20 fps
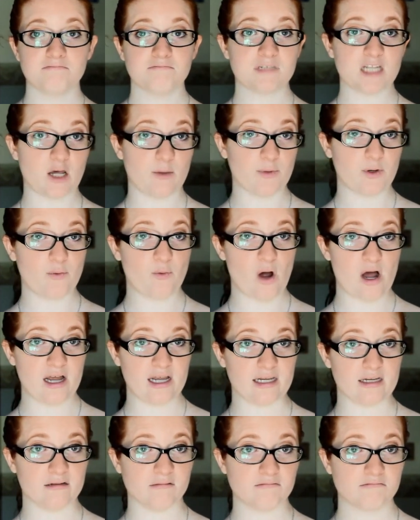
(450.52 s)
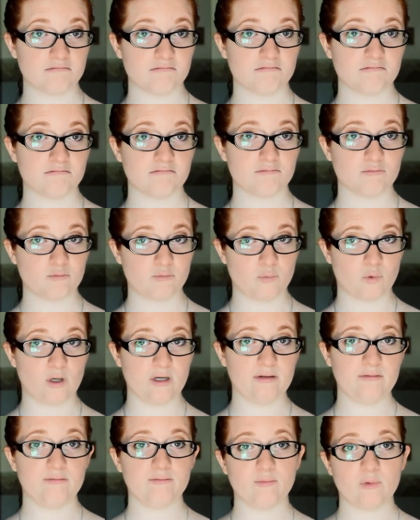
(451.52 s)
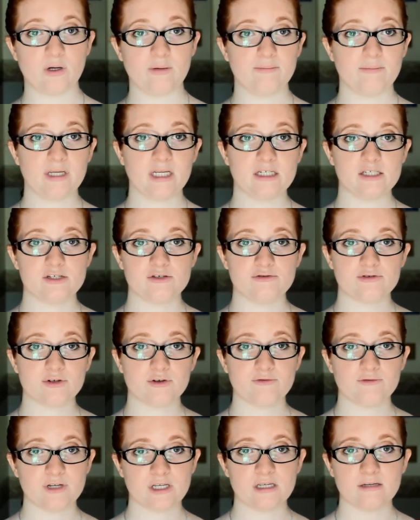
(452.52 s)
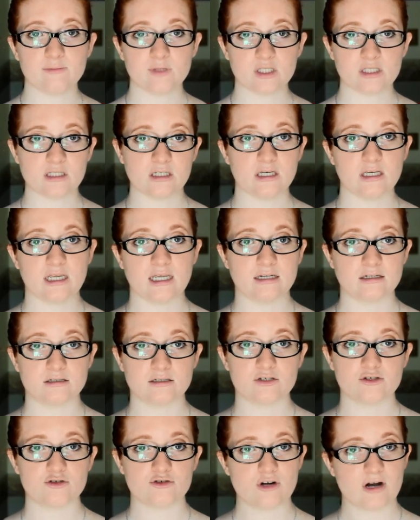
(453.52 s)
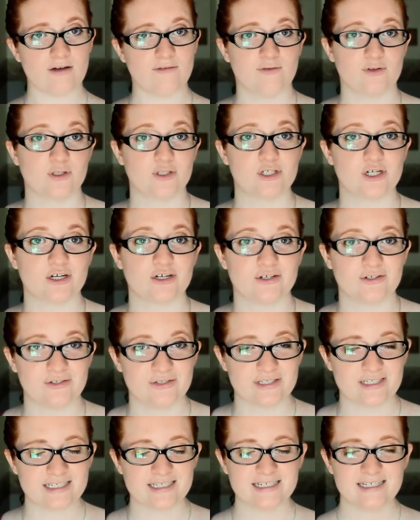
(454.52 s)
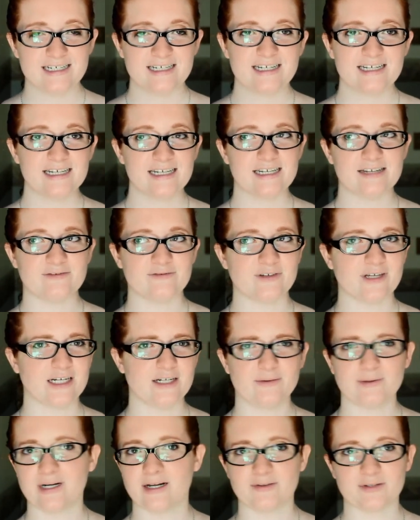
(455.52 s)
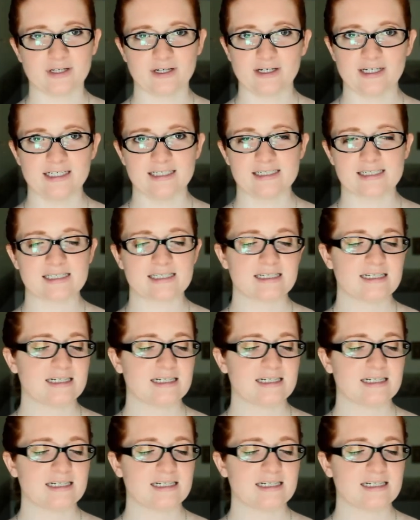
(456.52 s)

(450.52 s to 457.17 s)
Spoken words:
tell me why. What makes you so vehemently against travel journals, if anyone out there is?